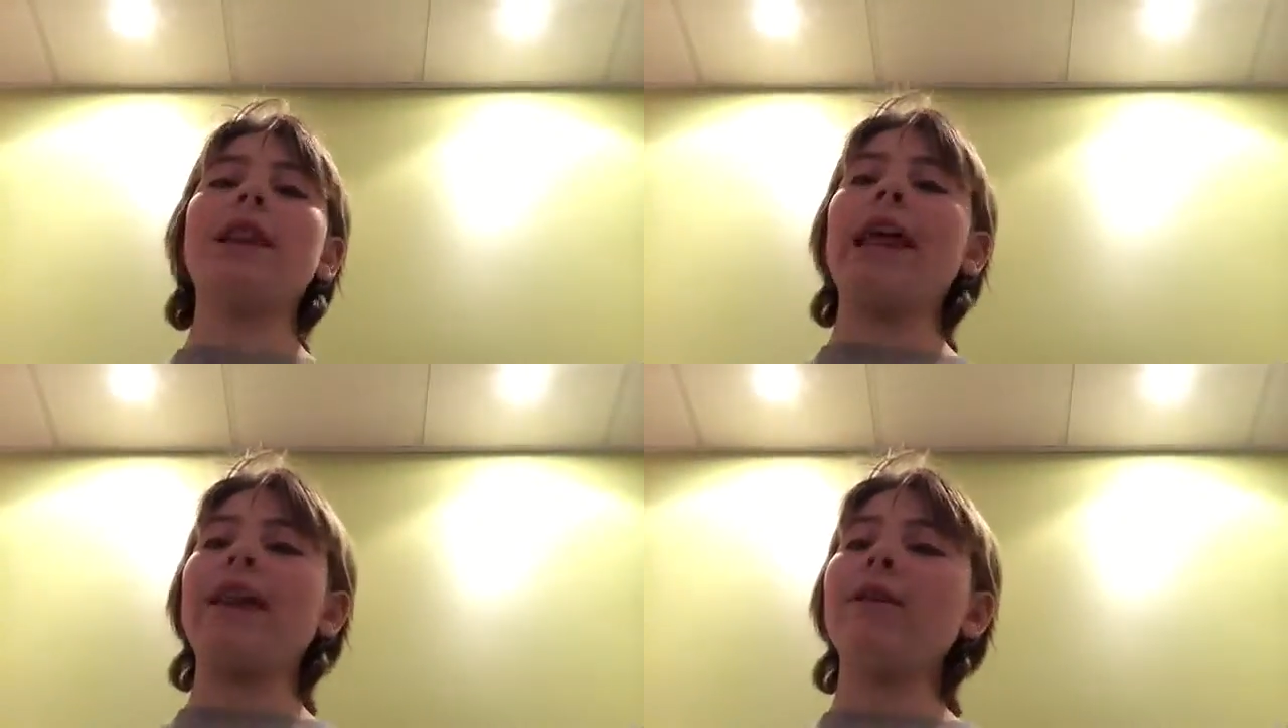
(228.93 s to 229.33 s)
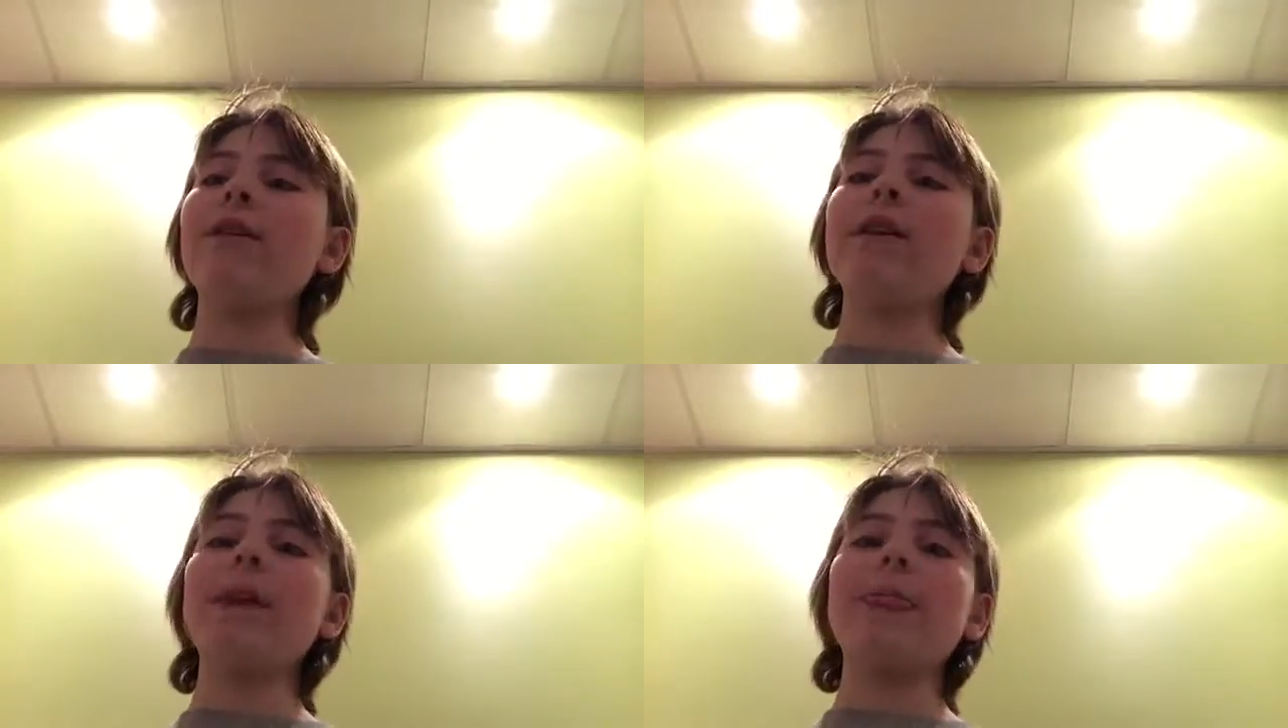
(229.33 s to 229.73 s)

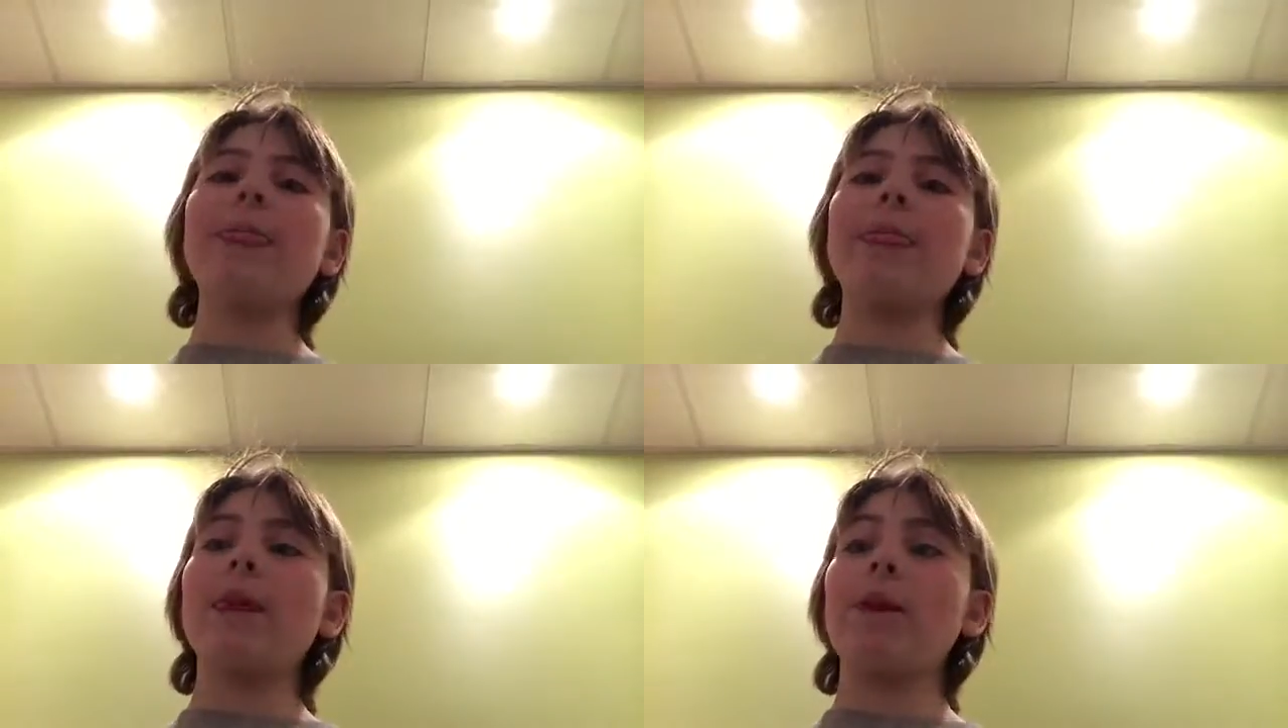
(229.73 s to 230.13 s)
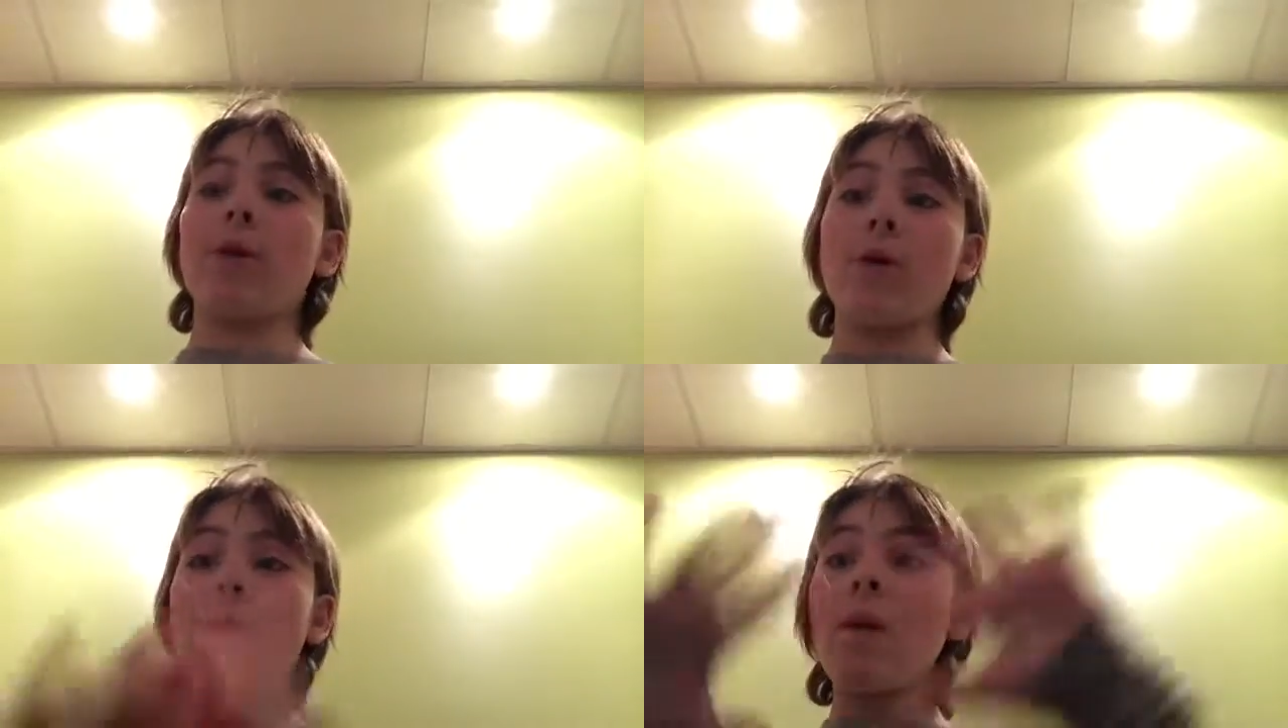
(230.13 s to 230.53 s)
ladder, the
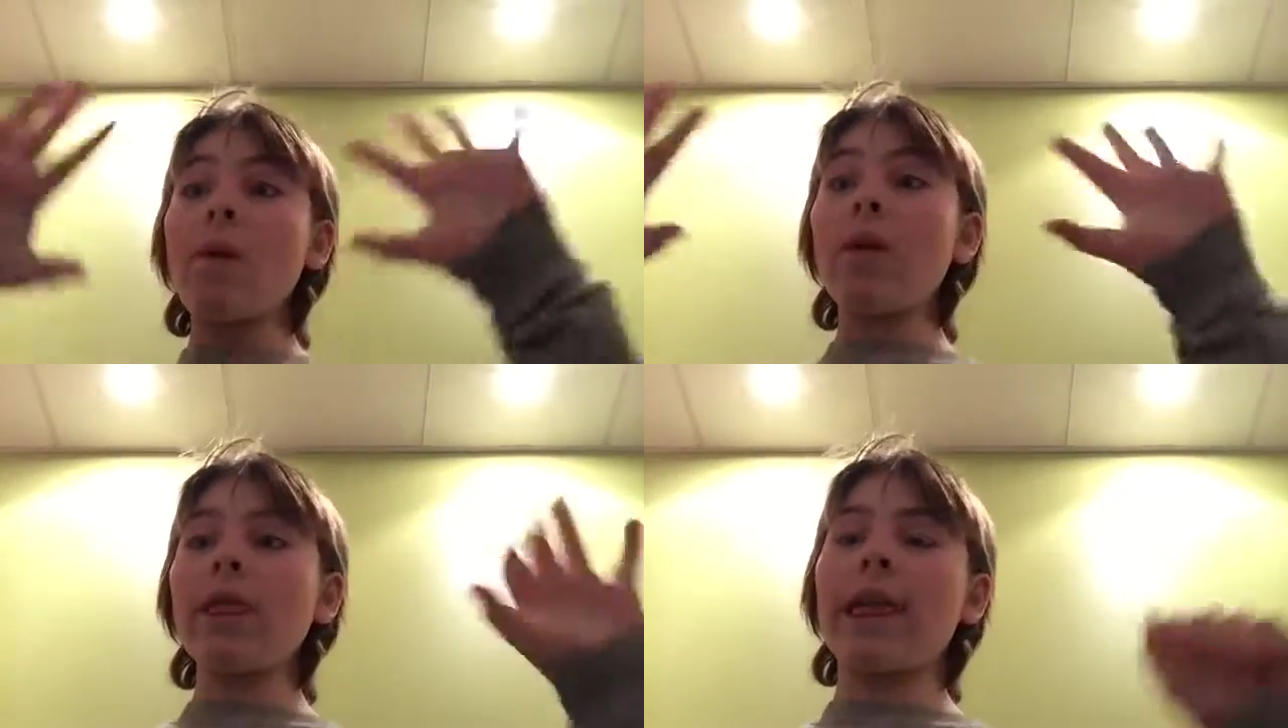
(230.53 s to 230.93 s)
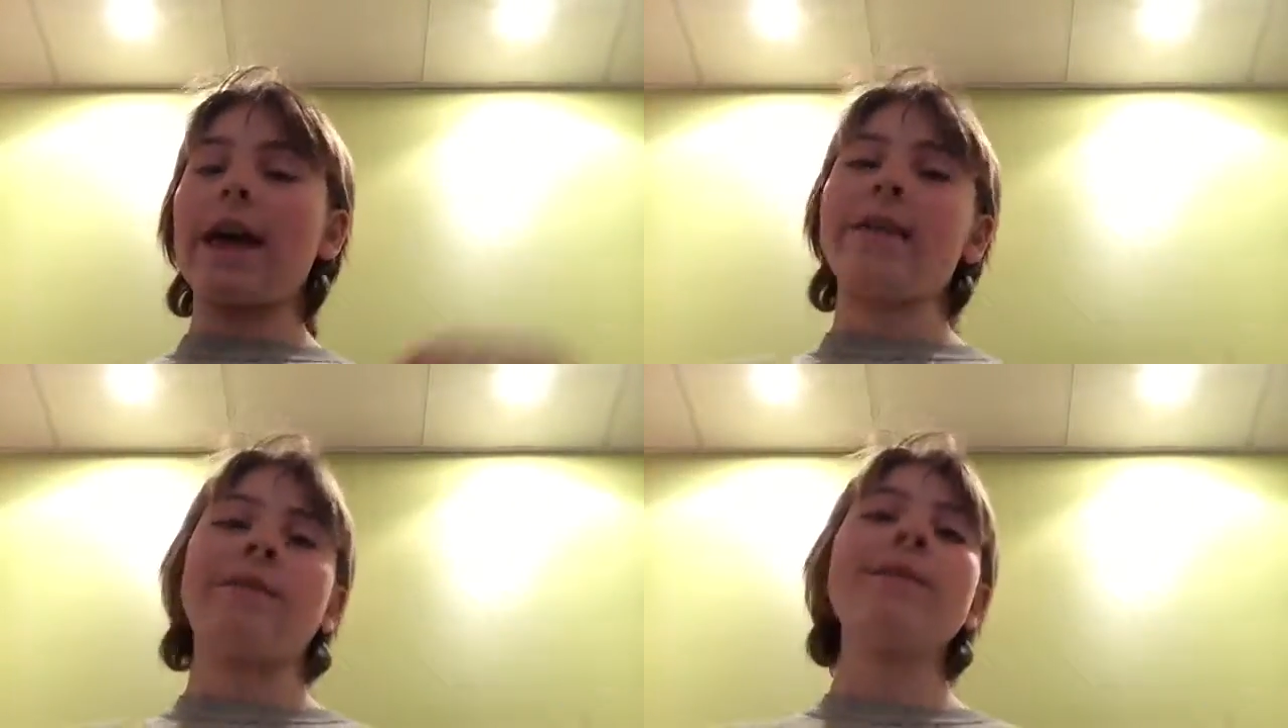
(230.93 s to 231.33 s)
whole
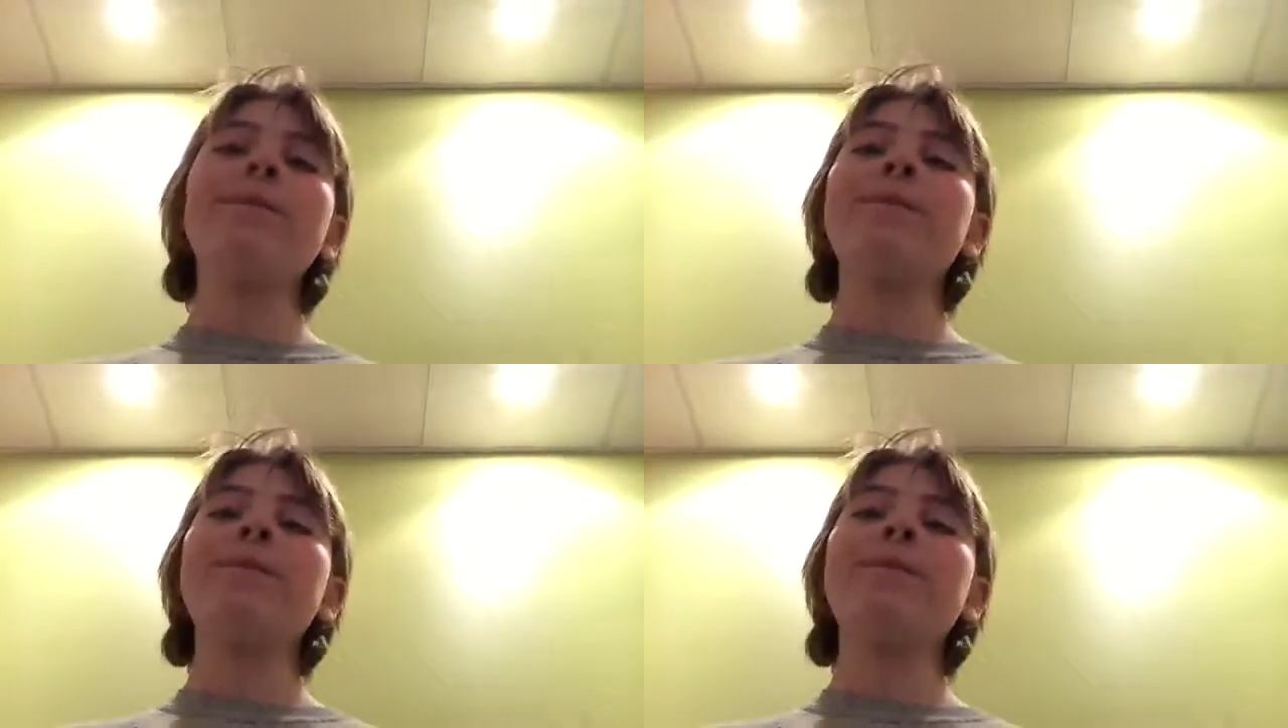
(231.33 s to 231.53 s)
ladder,